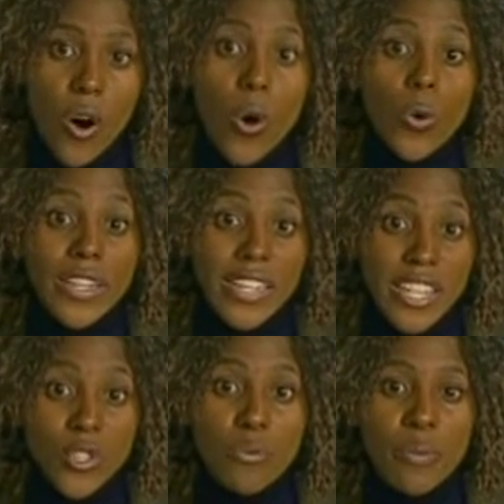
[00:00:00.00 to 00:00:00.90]
who would
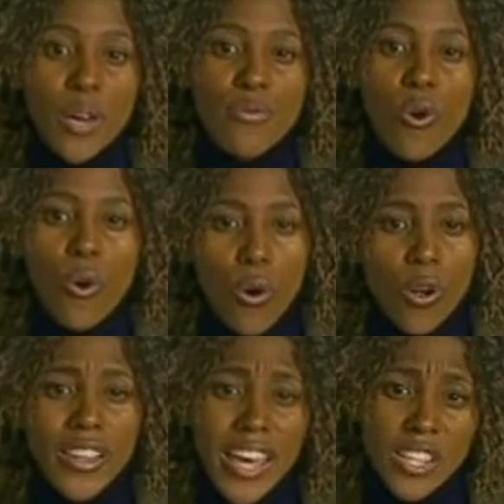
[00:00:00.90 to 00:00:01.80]
need to pay for
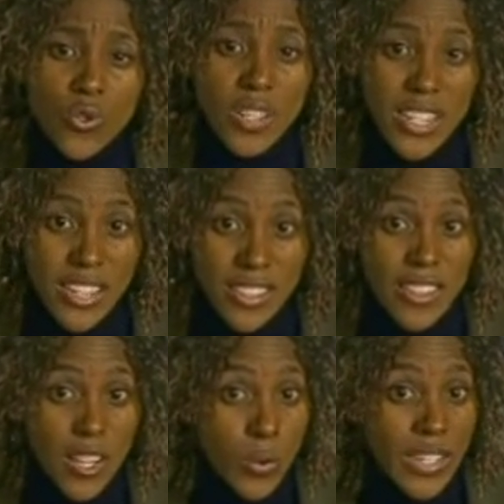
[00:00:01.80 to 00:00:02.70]
all the extra tests
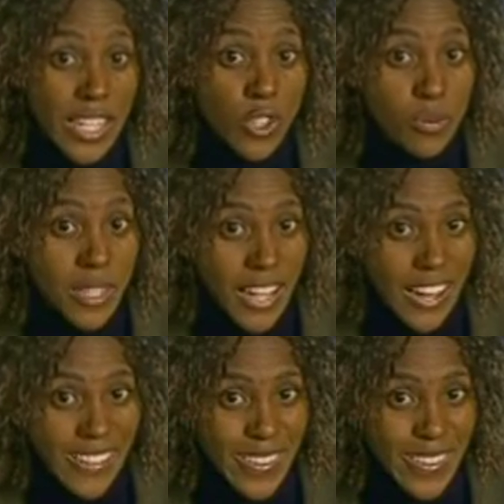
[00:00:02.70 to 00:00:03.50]
that would need to be done.